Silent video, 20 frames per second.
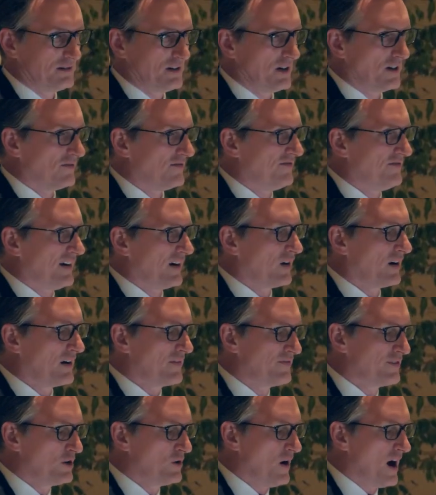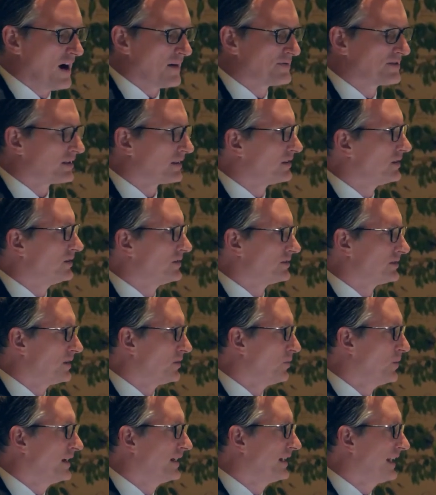are very few obstacles
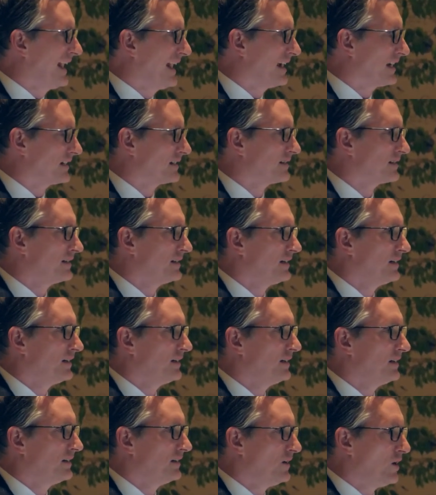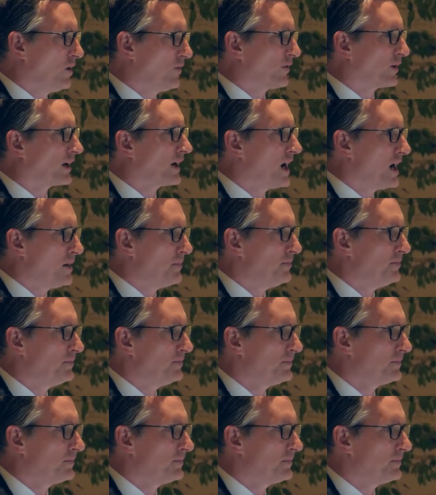that we can't overcome